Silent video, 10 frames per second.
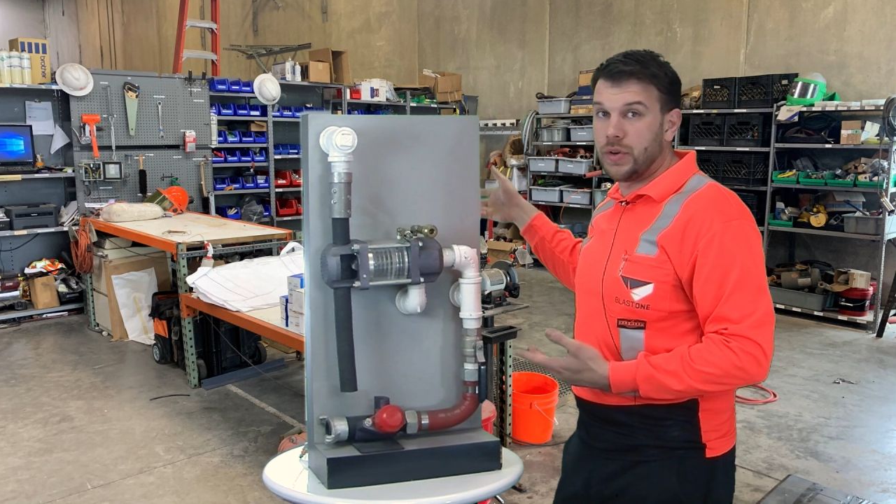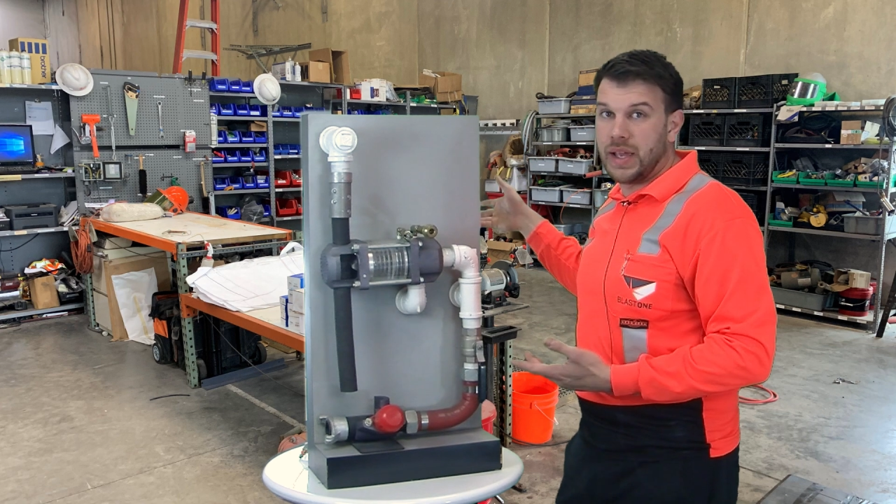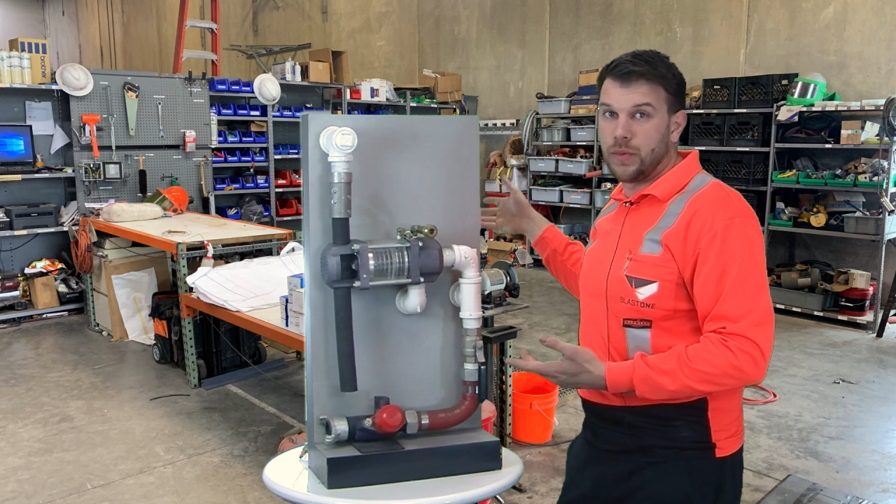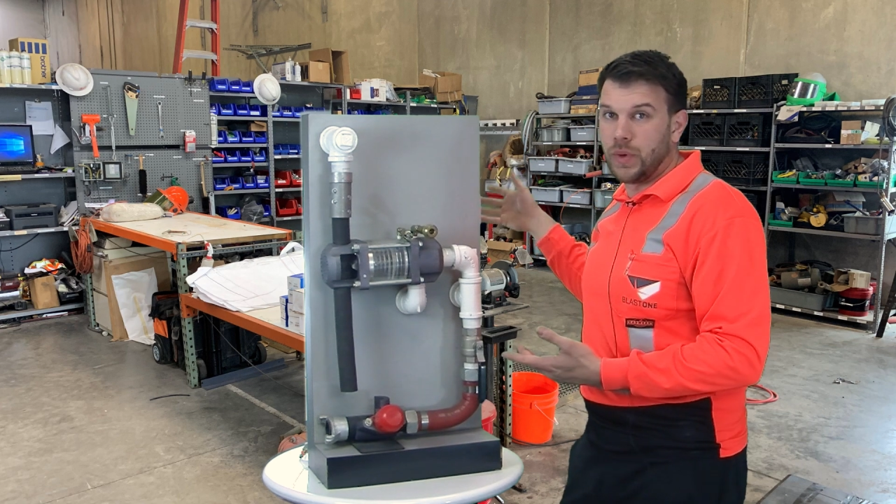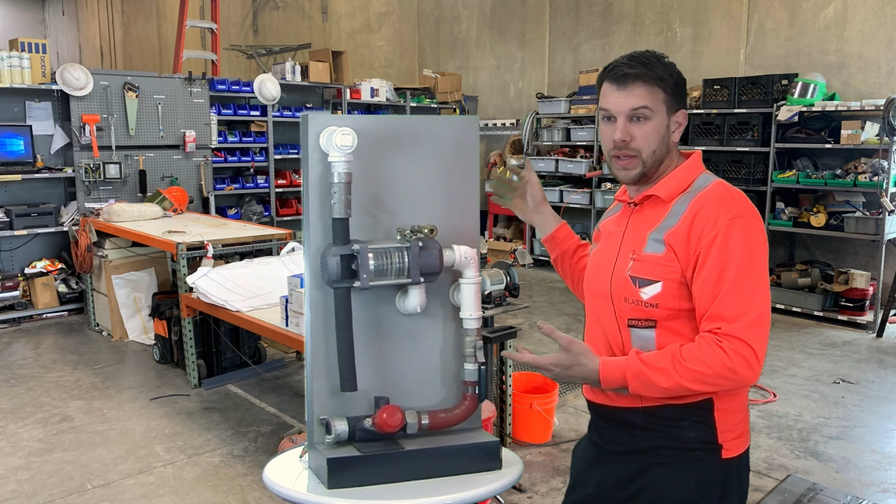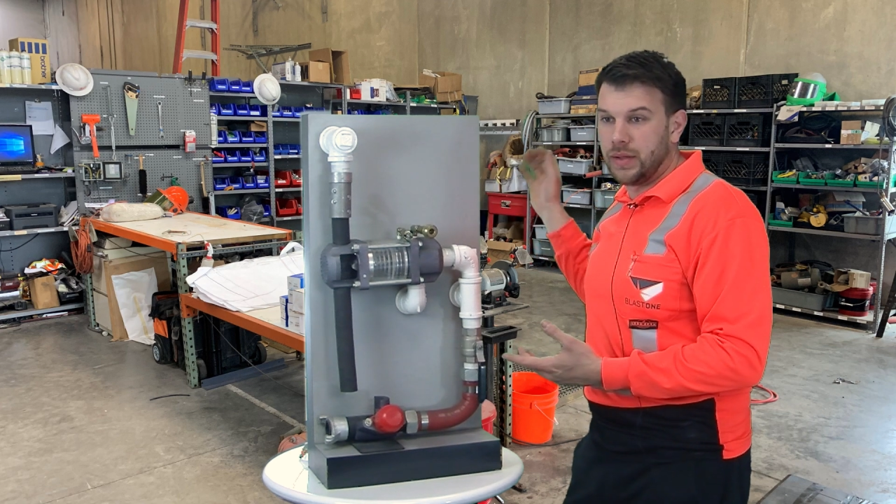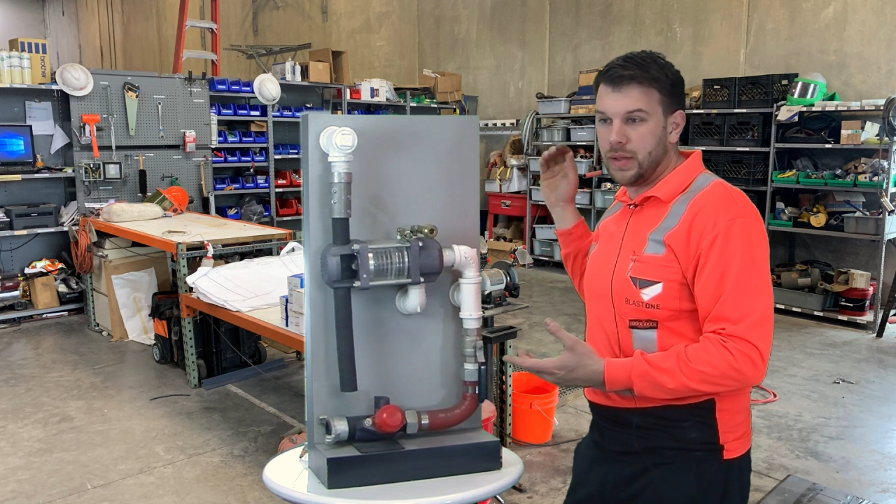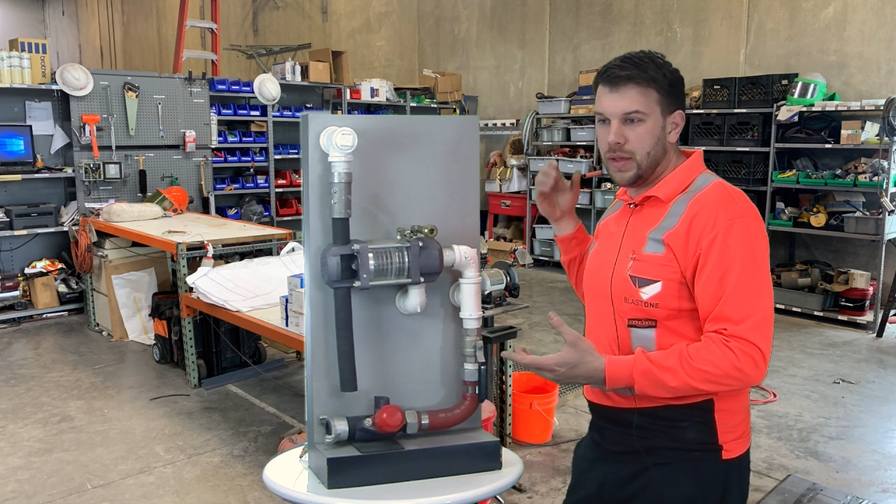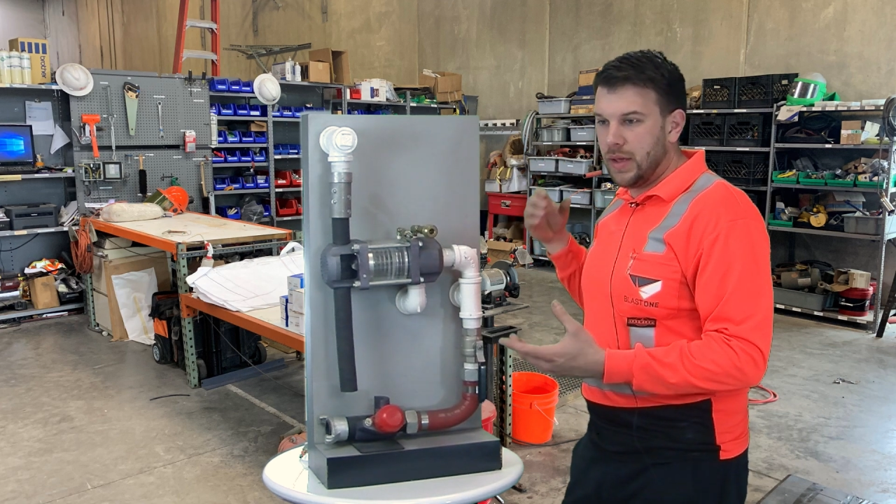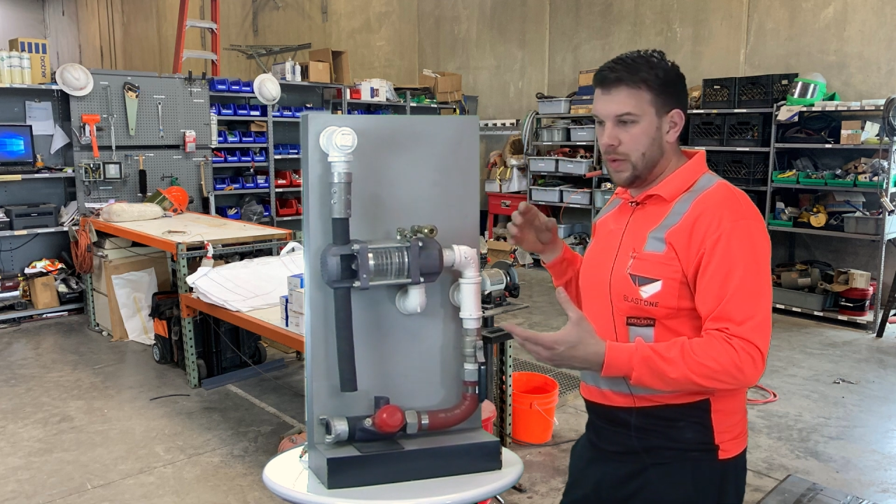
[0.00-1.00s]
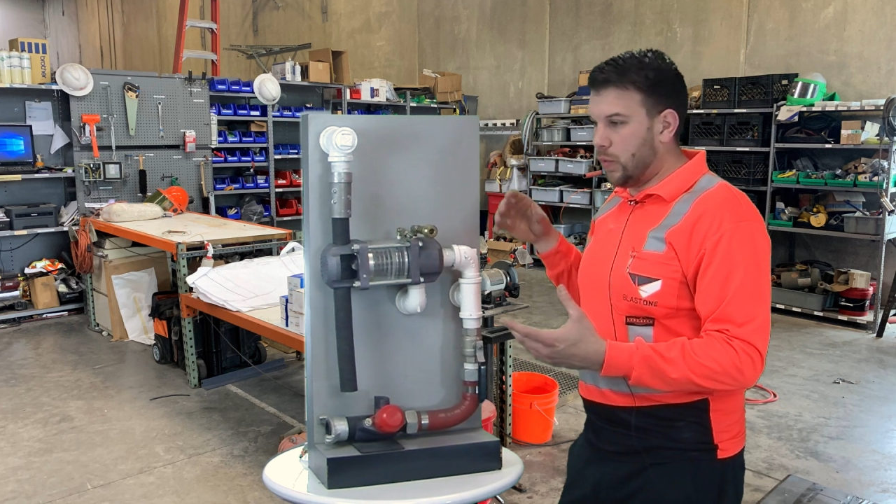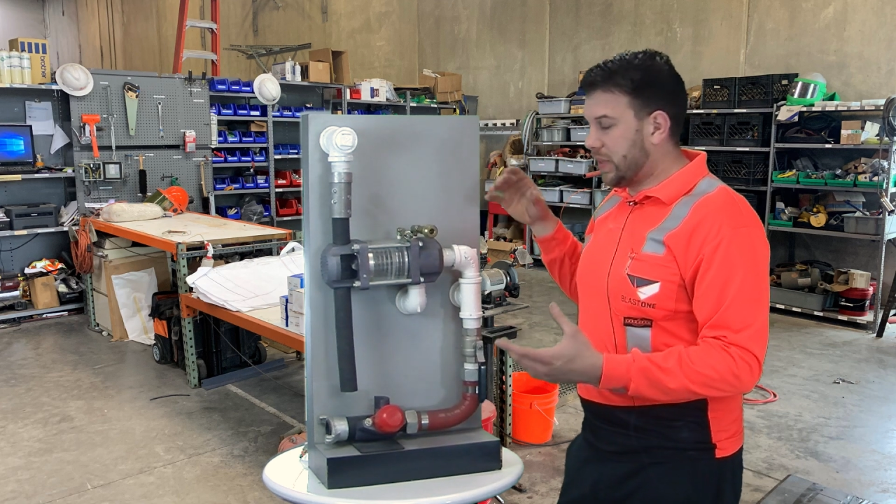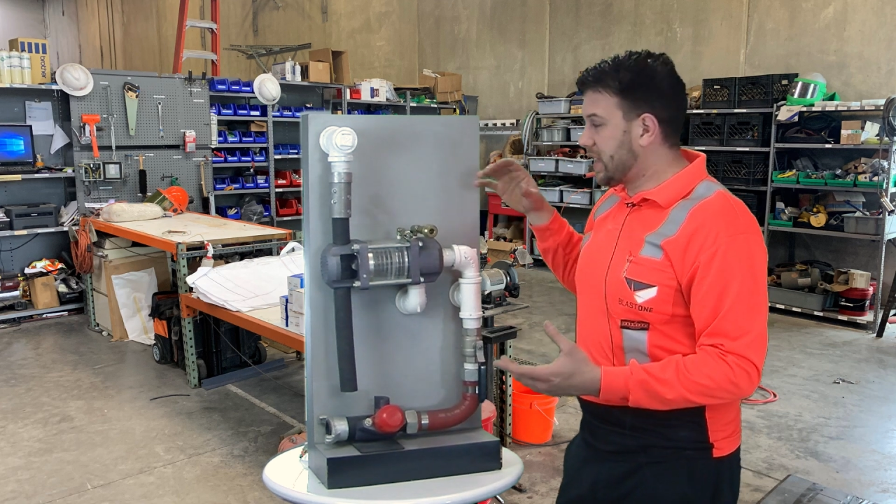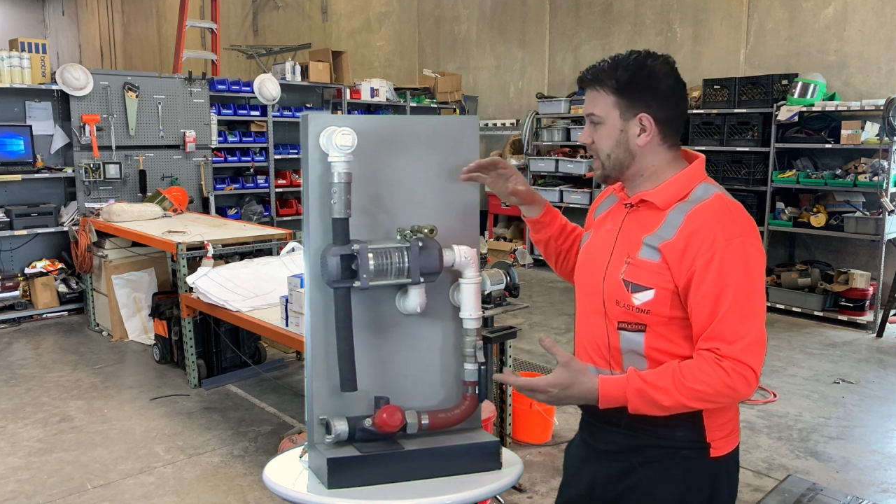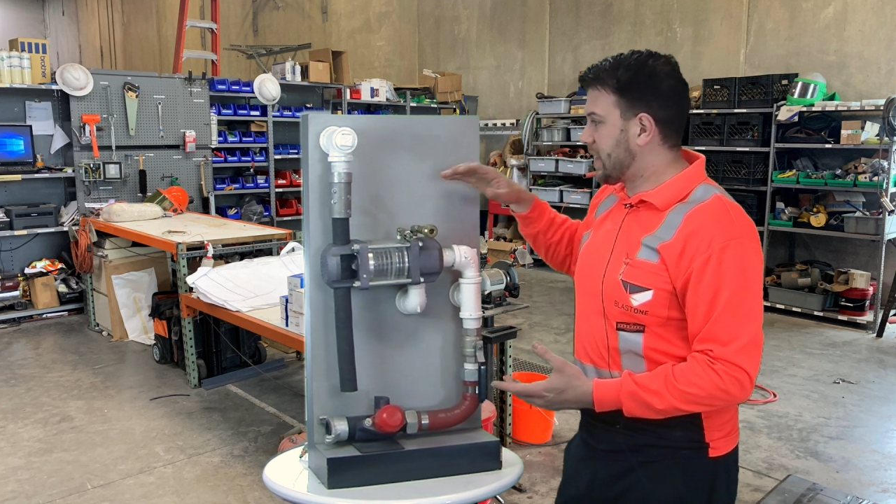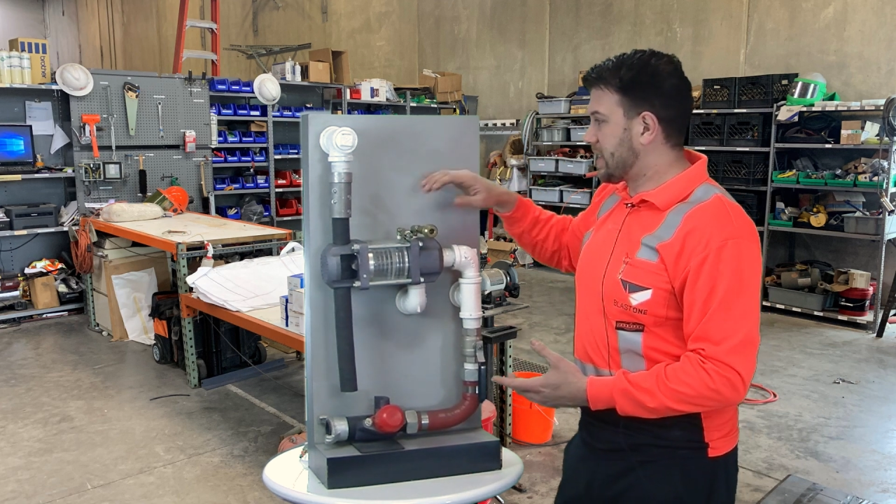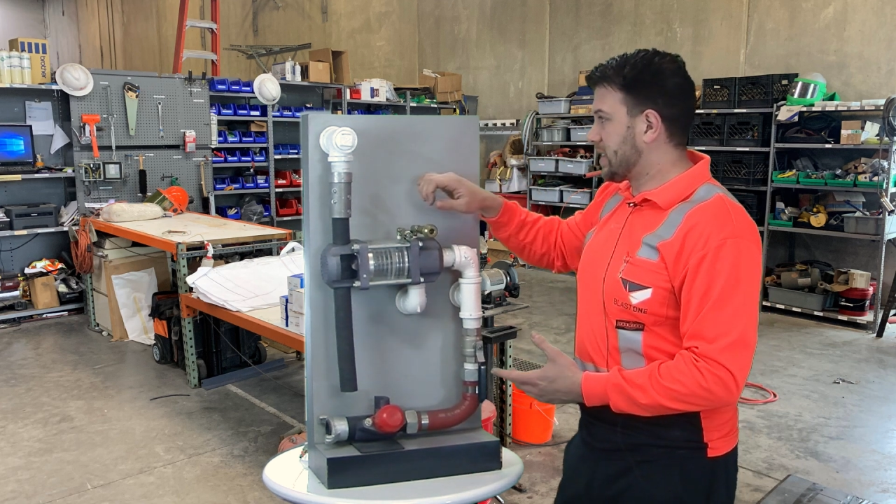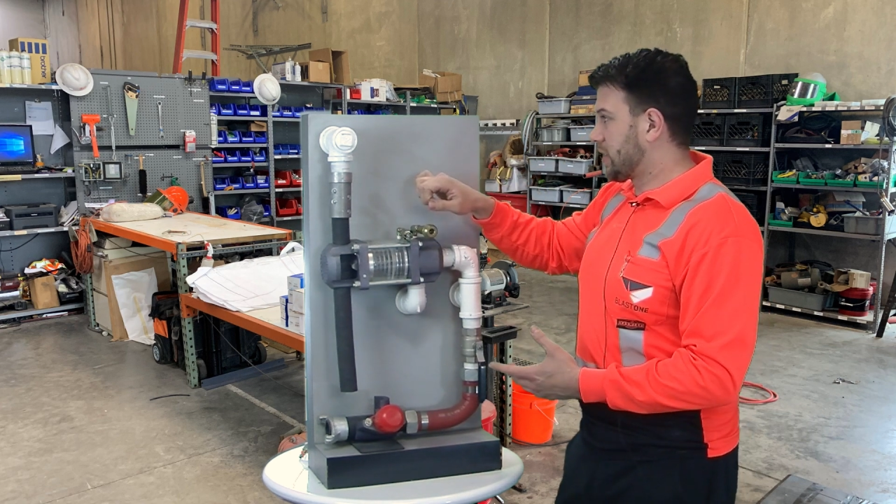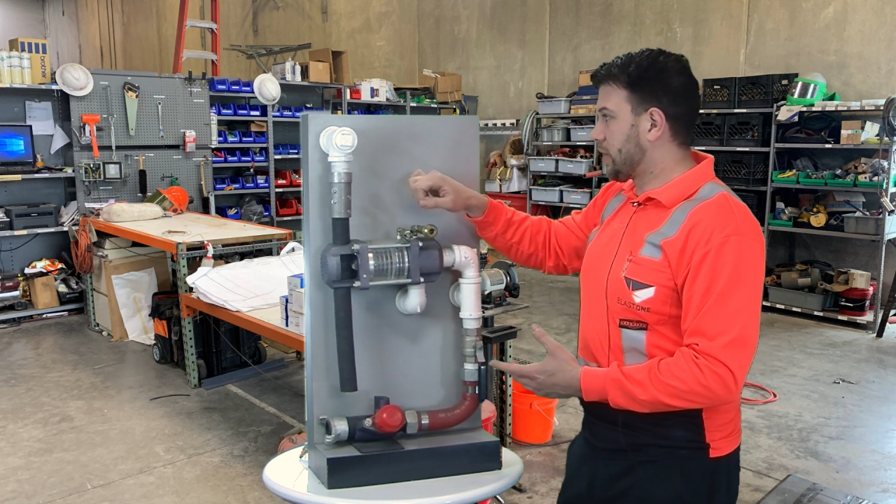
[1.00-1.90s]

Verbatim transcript: your handling. What this does is